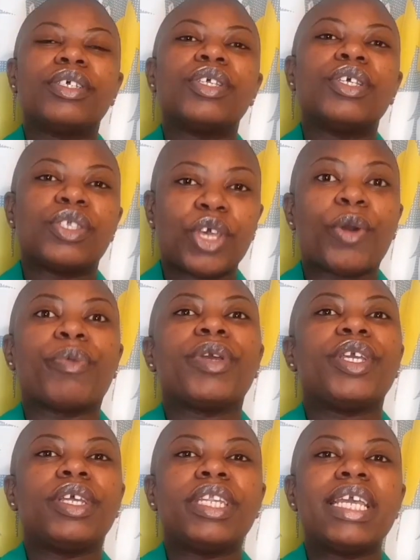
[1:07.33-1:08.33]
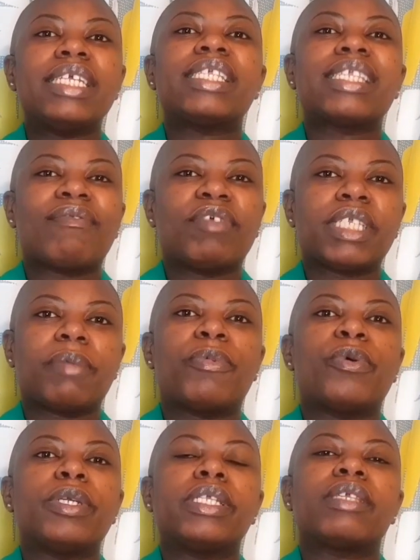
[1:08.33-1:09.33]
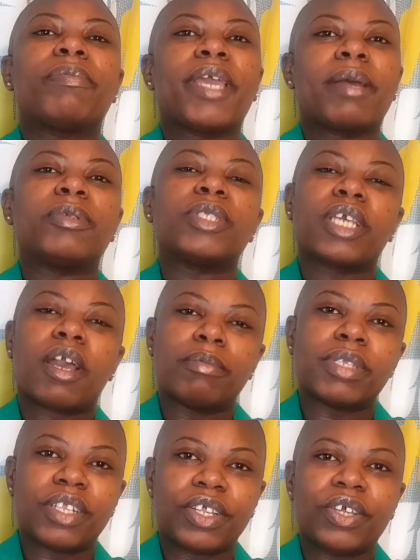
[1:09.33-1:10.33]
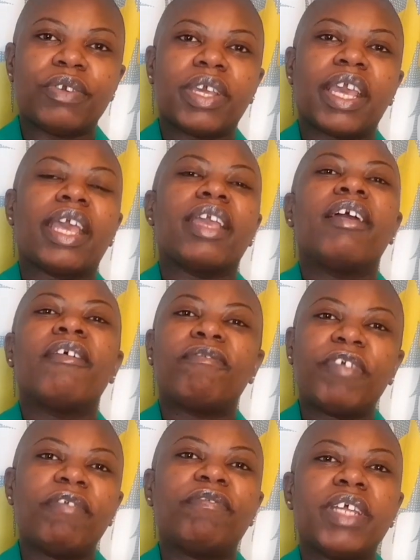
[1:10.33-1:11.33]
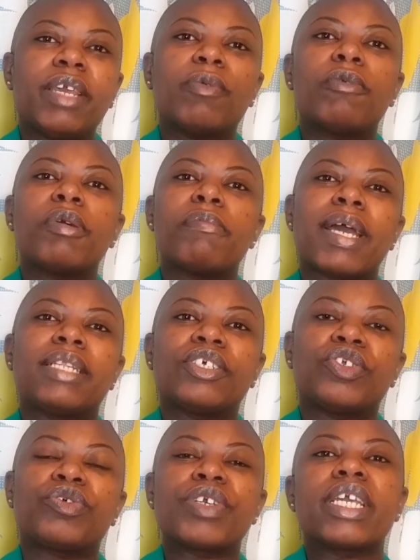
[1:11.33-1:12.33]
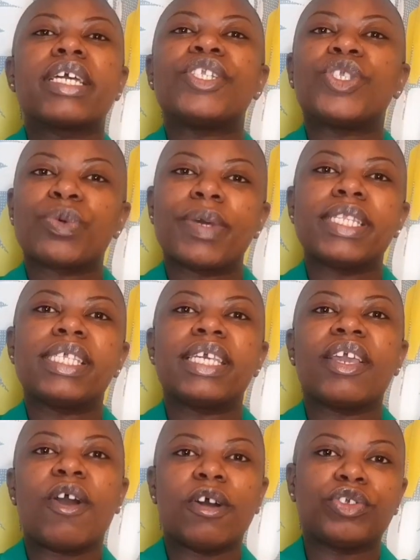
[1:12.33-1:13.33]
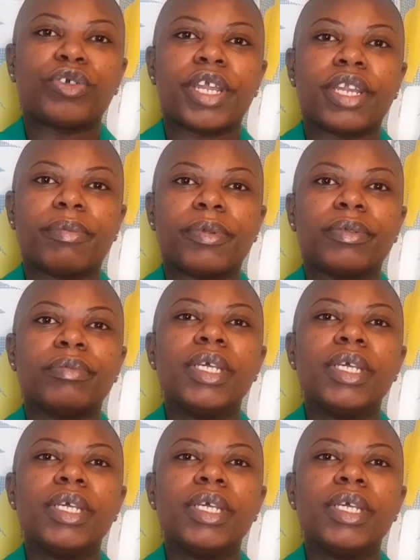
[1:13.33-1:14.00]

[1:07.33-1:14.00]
So you need 70 points to be able to come to the UK. 50 will be mandatory and 20 are tradable.